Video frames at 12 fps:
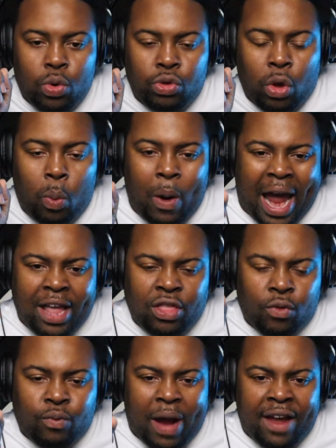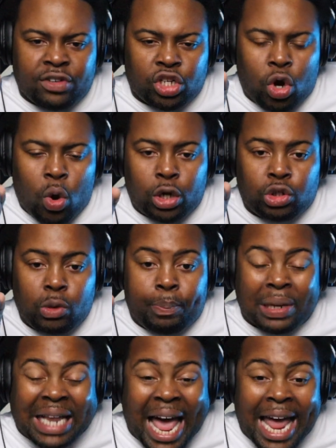the way the Ravens are going to
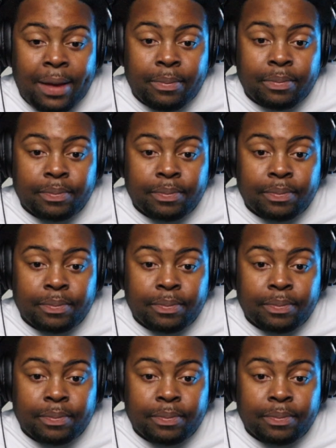play,